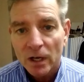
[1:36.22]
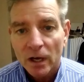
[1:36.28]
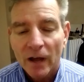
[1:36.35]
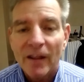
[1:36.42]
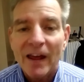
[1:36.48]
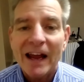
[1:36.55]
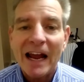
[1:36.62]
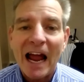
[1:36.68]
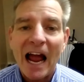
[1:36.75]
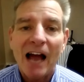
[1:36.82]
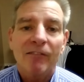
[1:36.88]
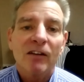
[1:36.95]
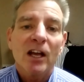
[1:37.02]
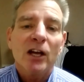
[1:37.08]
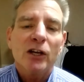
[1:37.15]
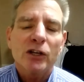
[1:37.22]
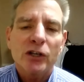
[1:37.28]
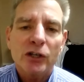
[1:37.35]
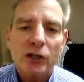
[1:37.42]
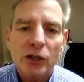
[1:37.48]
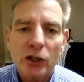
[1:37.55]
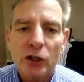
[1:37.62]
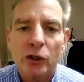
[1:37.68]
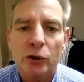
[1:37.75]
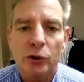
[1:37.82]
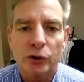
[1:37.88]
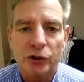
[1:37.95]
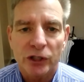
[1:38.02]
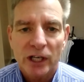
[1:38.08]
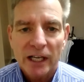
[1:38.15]
And they have
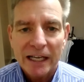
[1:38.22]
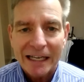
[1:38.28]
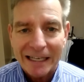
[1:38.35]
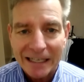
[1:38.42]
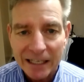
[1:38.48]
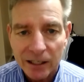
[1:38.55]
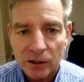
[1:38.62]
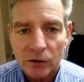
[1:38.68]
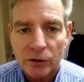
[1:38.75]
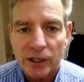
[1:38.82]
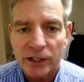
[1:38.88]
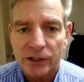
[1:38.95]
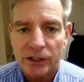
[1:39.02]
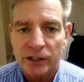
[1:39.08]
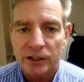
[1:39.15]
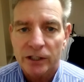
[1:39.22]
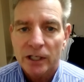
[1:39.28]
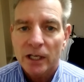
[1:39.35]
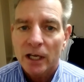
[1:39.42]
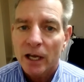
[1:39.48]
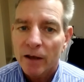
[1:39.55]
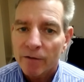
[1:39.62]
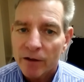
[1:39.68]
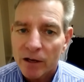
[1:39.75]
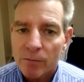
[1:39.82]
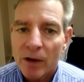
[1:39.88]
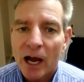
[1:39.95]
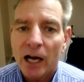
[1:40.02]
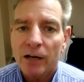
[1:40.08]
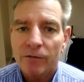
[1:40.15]
huge increases in the
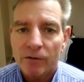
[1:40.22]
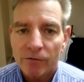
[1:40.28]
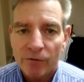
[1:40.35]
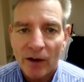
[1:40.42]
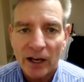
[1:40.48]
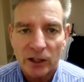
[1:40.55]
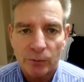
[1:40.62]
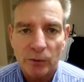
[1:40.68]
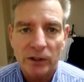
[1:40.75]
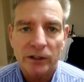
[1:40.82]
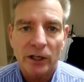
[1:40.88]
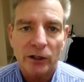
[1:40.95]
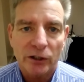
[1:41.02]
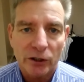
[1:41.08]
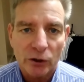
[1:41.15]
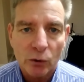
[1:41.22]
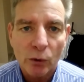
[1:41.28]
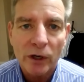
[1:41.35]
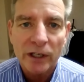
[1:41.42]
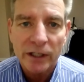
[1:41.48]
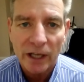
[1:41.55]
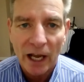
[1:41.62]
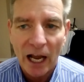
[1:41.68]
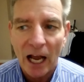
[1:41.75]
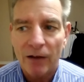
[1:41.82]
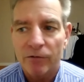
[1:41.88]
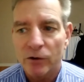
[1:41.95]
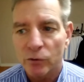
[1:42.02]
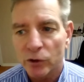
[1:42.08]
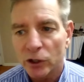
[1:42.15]
amount of investment that they're going to
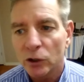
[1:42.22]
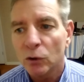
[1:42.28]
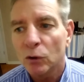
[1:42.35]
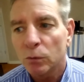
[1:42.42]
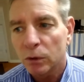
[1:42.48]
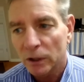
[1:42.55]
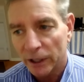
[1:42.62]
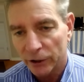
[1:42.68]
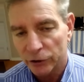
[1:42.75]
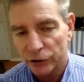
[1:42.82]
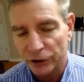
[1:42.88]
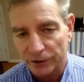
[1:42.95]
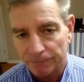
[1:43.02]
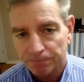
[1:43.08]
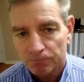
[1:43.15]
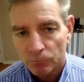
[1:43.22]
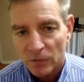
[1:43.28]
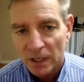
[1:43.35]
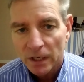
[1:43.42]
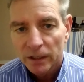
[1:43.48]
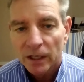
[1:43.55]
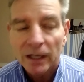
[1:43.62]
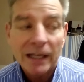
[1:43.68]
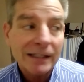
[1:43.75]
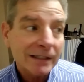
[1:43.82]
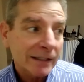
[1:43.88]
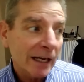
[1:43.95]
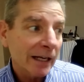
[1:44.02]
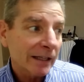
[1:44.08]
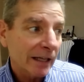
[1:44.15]
have in renewable energy. Now, let's
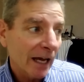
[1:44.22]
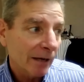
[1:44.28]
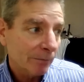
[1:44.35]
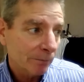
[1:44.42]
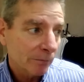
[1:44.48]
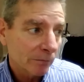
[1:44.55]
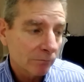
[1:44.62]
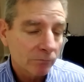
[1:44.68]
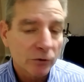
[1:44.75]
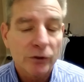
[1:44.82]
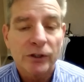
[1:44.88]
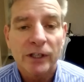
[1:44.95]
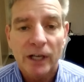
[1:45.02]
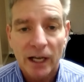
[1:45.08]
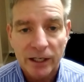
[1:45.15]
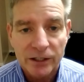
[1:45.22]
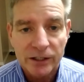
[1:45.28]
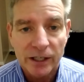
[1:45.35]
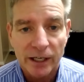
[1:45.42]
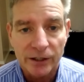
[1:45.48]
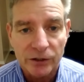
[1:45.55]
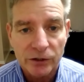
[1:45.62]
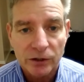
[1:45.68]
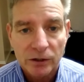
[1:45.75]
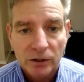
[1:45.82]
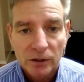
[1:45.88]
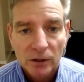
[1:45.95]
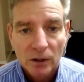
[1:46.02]
take that to the United States,